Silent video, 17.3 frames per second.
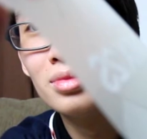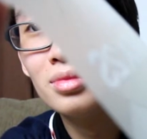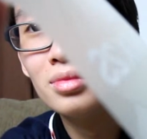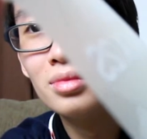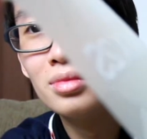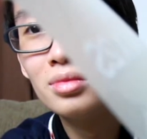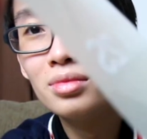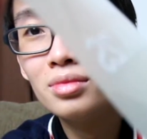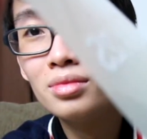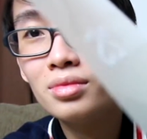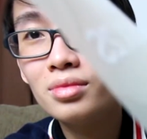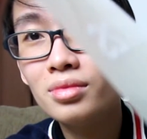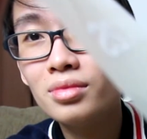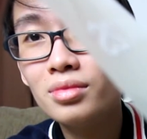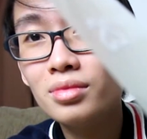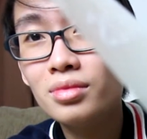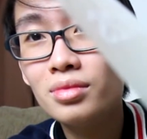
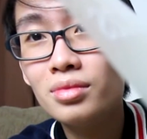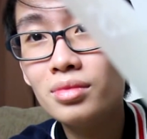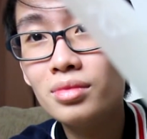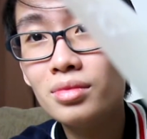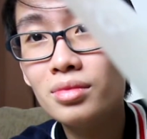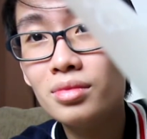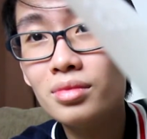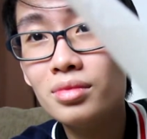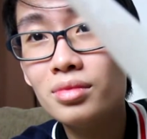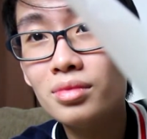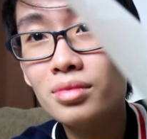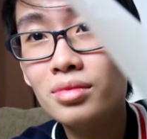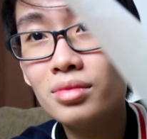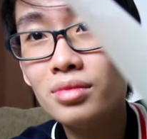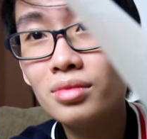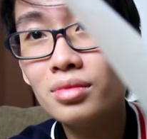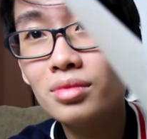
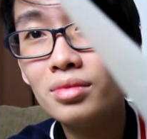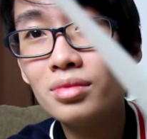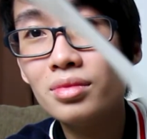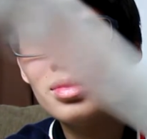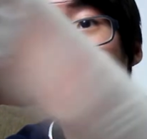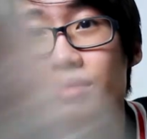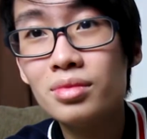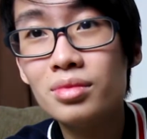[no speech]